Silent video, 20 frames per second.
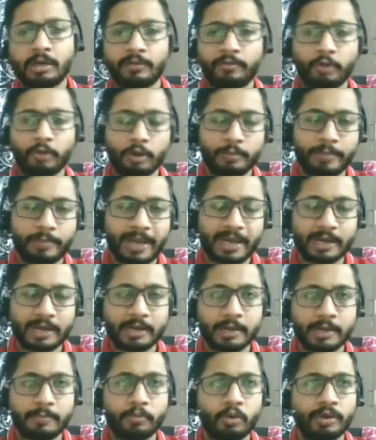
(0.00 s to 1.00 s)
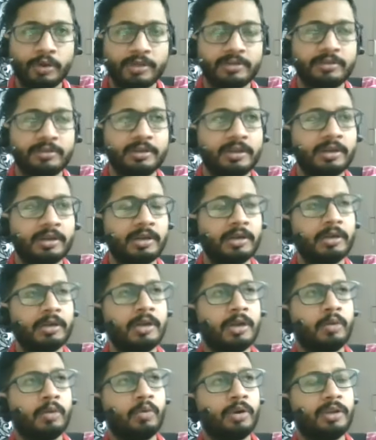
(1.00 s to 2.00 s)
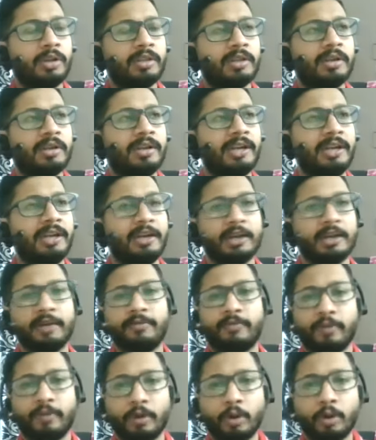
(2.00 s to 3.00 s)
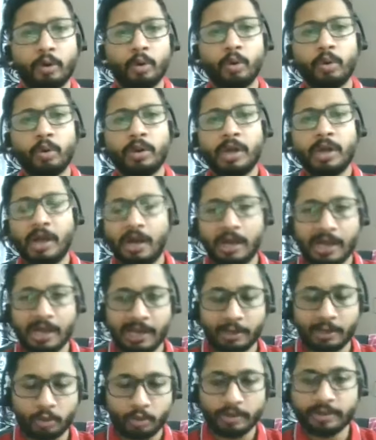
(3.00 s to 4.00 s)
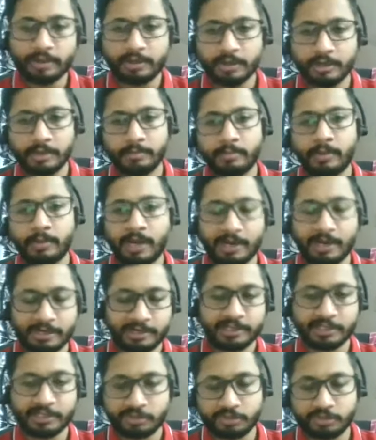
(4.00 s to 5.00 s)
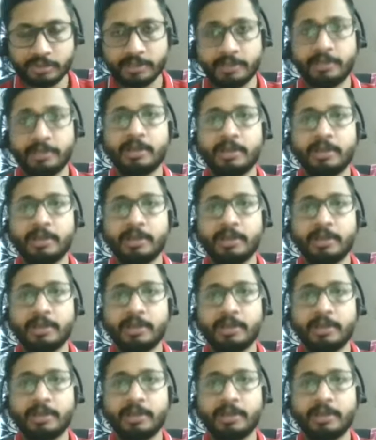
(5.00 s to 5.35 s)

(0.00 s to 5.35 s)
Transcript: For backup, what is the data flow algorithm architecture,